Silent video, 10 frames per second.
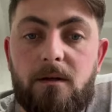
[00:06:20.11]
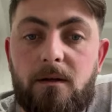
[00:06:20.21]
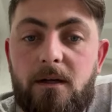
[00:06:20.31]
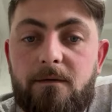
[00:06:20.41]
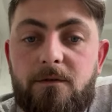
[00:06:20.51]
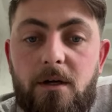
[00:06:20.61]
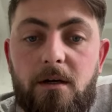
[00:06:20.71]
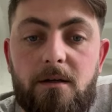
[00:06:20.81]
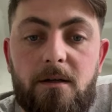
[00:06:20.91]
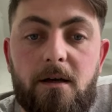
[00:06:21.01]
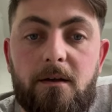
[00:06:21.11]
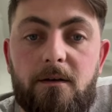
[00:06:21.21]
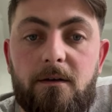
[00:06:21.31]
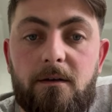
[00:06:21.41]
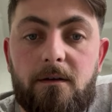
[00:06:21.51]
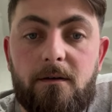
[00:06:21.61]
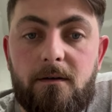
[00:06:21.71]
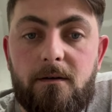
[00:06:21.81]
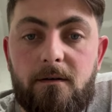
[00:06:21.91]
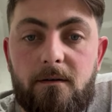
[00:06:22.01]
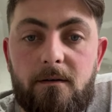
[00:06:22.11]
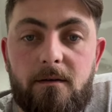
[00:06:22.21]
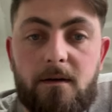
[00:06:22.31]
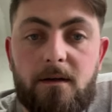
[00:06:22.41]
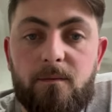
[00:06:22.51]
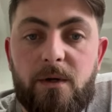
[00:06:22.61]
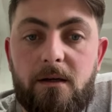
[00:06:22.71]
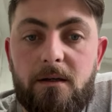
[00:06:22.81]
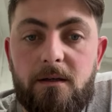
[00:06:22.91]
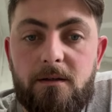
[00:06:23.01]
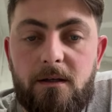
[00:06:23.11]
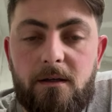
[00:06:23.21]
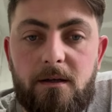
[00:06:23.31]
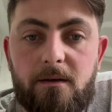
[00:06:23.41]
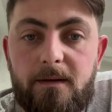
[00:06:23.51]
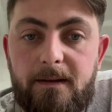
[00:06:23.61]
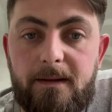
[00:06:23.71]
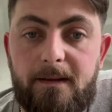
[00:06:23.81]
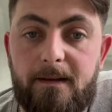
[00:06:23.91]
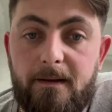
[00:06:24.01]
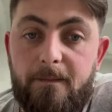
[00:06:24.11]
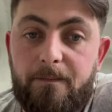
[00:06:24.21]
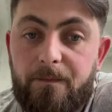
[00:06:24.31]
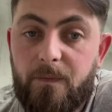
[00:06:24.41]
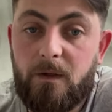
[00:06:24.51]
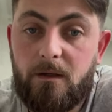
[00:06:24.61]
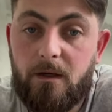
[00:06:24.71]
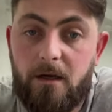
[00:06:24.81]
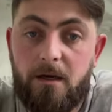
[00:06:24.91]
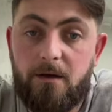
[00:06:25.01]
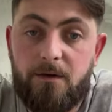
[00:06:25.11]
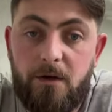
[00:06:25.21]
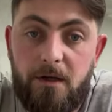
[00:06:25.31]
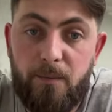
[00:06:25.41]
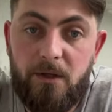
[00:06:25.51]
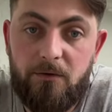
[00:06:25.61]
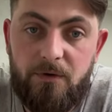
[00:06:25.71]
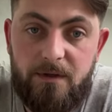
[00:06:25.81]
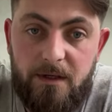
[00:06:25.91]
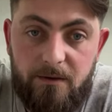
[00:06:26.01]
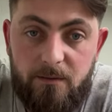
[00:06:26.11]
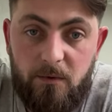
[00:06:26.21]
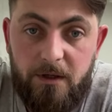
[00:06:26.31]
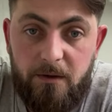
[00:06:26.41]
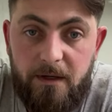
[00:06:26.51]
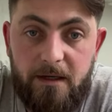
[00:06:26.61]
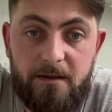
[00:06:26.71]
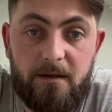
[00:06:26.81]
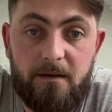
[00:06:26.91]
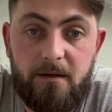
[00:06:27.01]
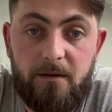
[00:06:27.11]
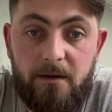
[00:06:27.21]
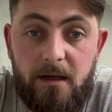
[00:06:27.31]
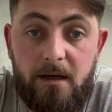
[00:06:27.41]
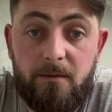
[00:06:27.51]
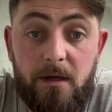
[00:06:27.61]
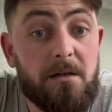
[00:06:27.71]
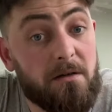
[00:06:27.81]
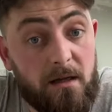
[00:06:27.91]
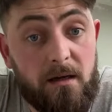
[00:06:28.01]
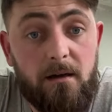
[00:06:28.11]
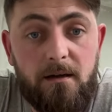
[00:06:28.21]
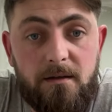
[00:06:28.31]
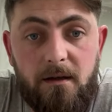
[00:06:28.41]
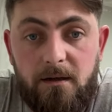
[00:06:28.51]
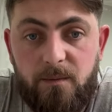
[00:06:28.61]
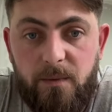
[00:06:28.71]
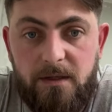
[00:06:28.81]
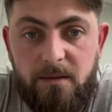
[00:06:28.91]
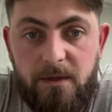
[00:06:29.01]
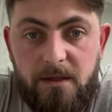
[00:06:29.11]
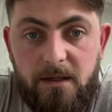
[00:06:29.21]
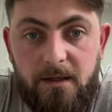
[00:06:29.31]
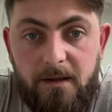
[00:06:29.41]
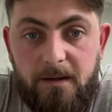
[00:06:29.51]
Live chat, yes, that's better, I can see it now. 13 military series 109s and lightweights. Nice, busy.